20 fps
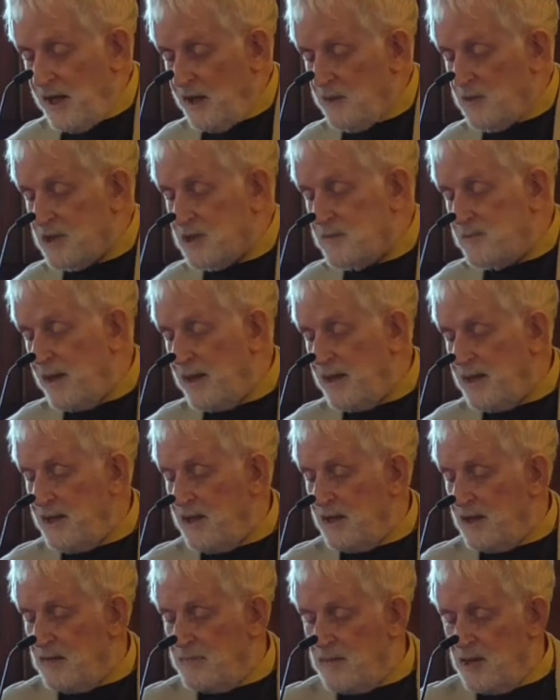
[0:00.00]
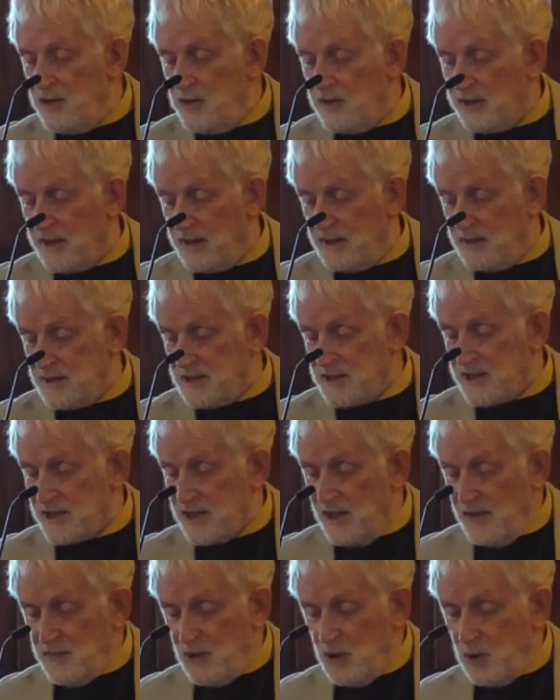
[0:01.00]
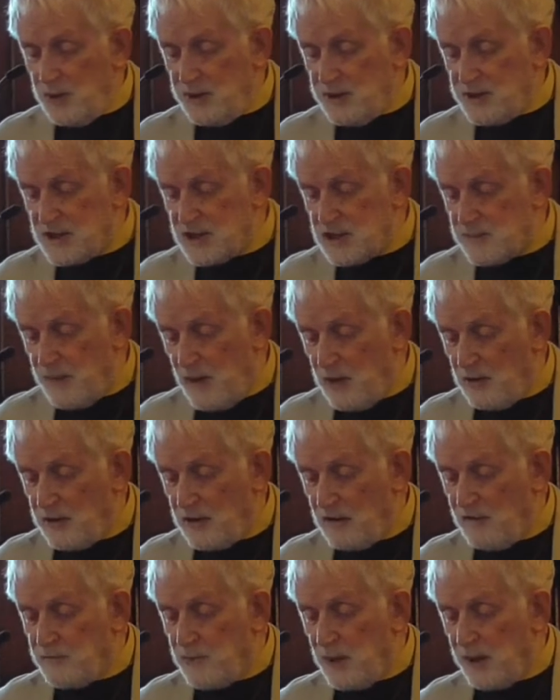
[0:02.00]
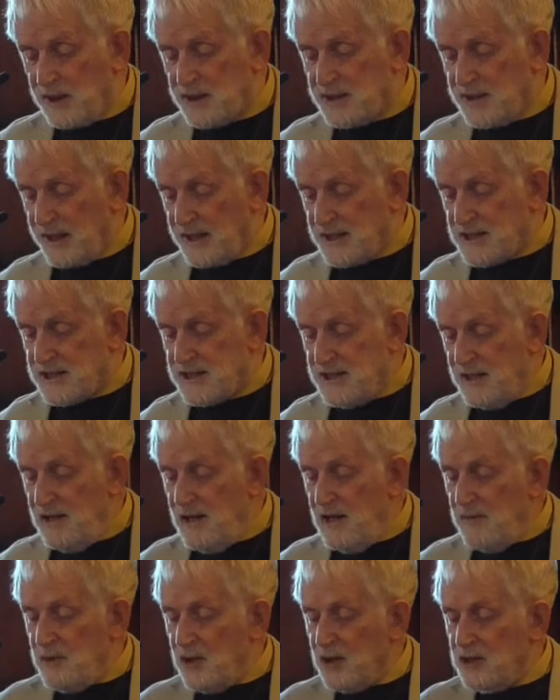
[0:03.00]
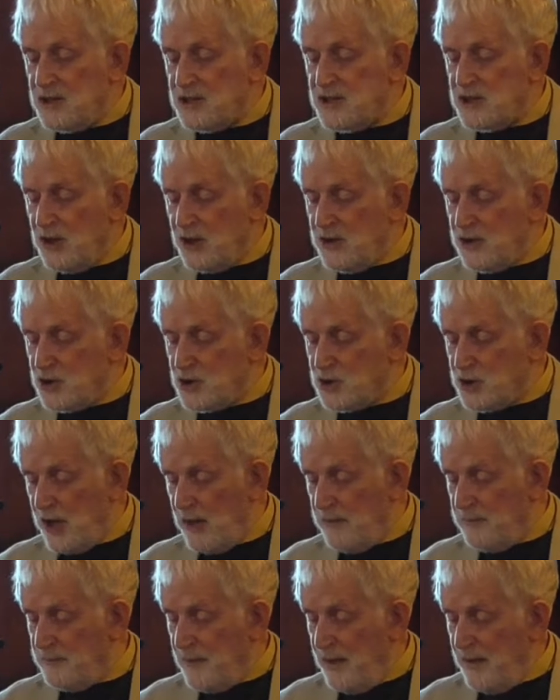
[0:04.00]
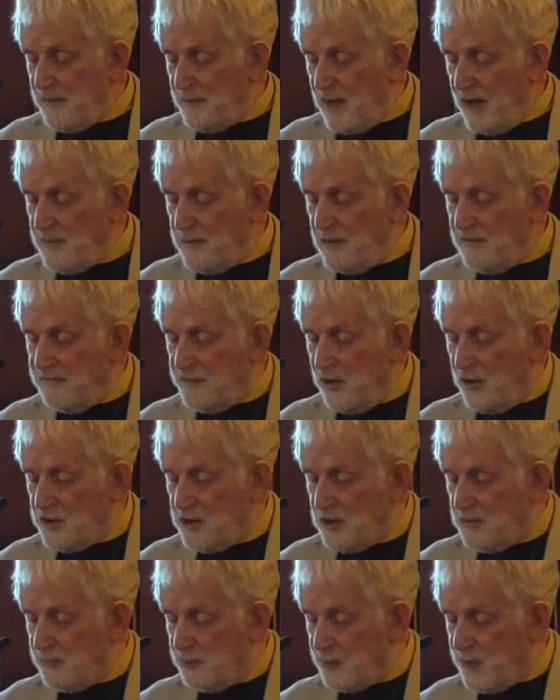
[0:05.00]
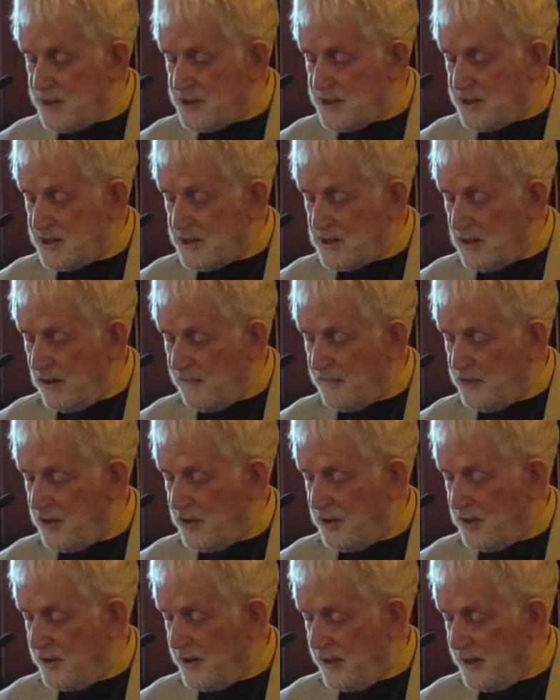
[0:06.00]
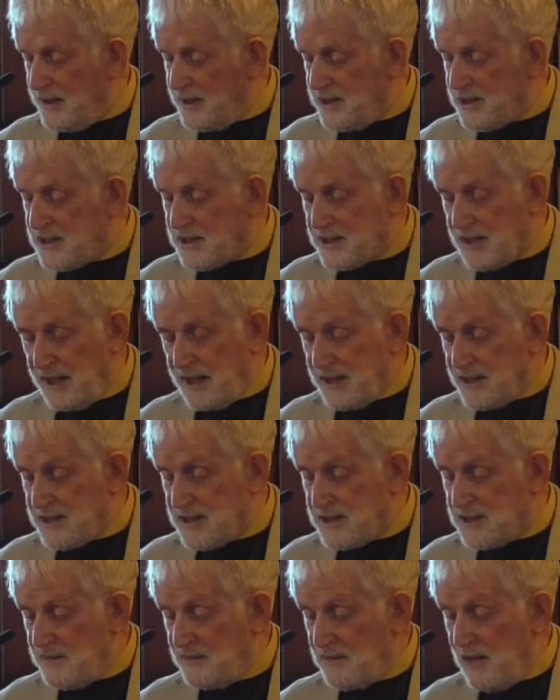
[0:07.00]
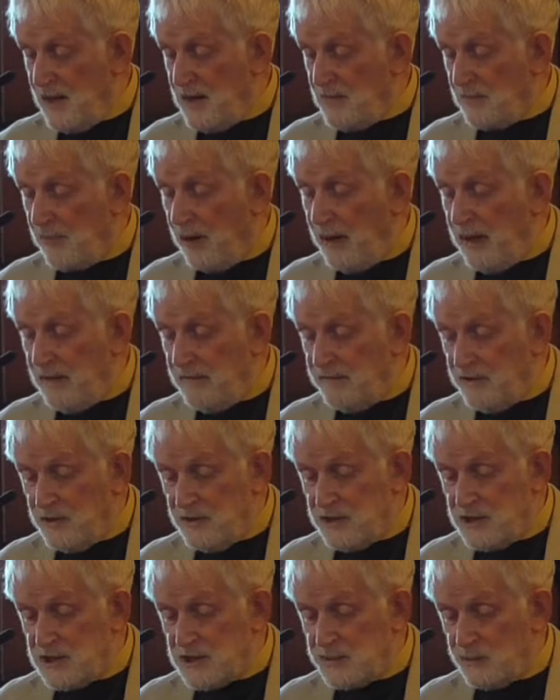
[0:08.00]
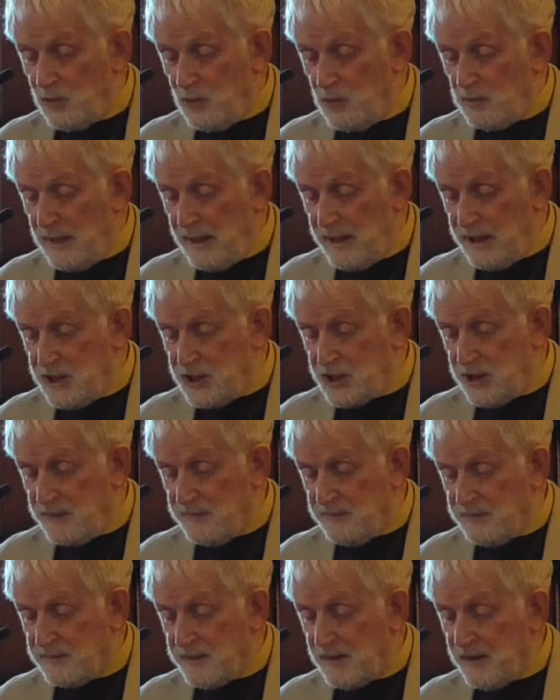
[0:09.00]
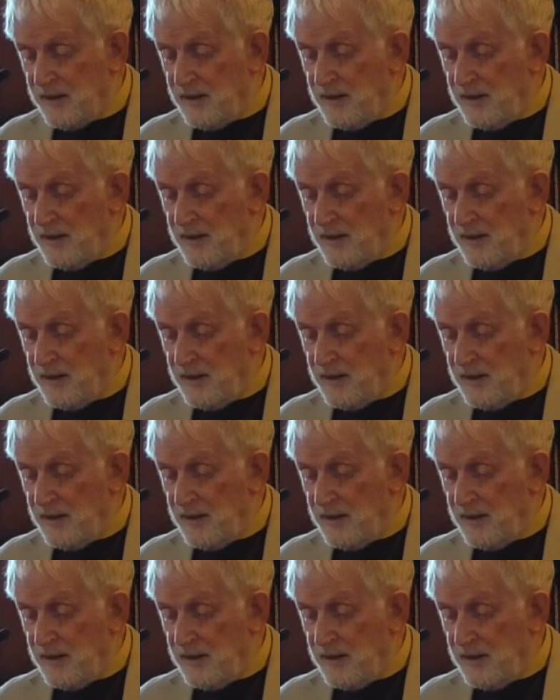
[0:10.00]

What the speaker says: it was many Americans who were despairing of politics because Donald Trump had been voted President of the United States by a very small margin.